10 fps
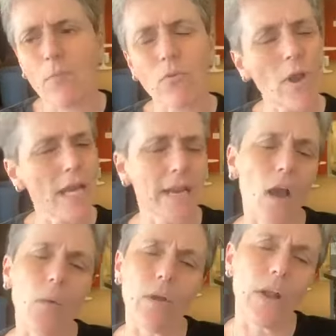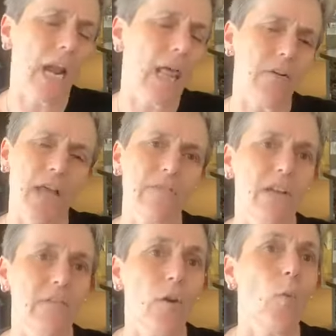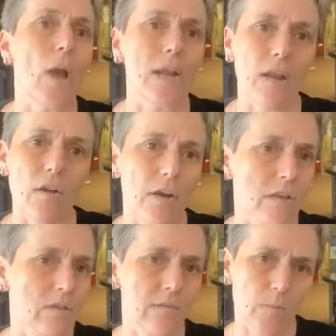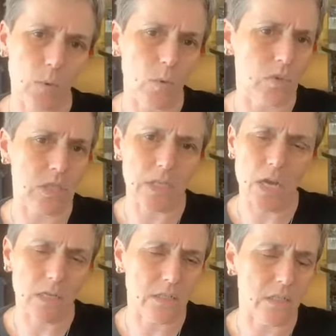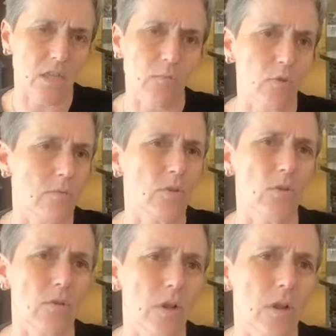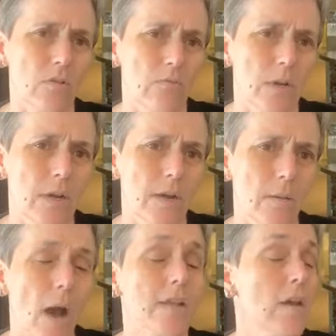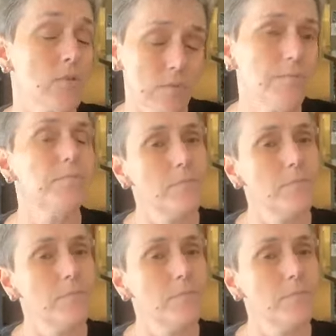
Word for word: But right now, we are not allowed to have any of our wet areas of the pools, the saunas, the steam rooms, or uh, uh, hot tubs.